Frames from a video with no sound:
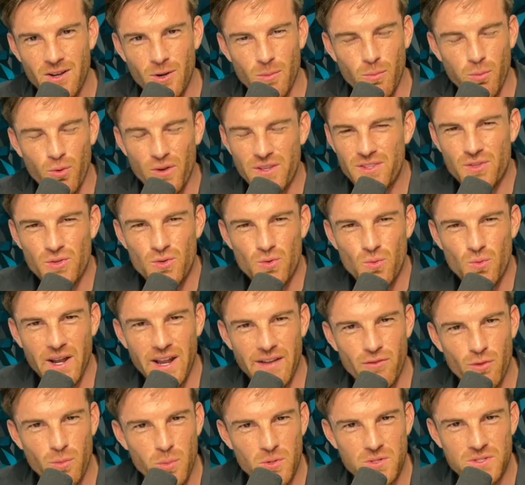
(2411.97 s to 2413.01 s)
or 0.2
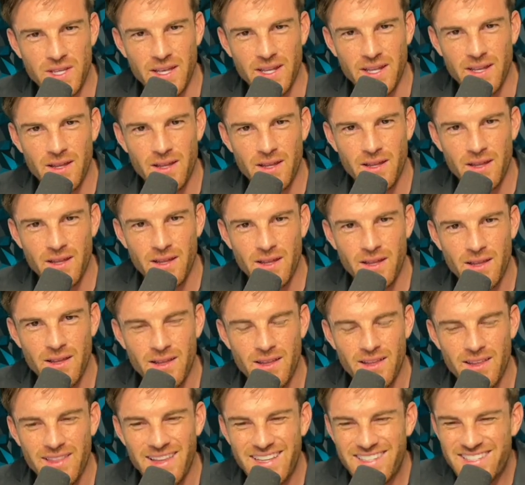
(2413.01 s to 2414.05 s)
whatever percent.
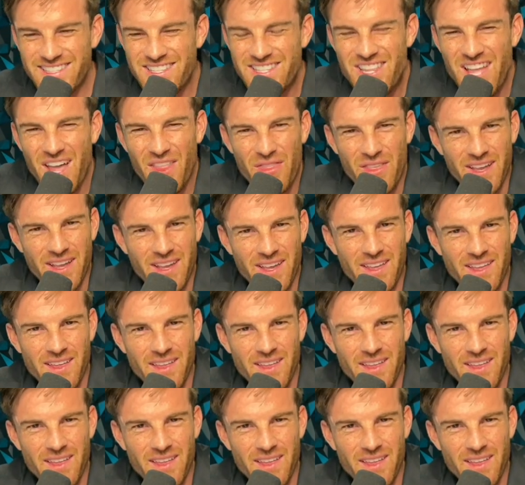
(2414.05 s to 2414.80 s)
That's nothing.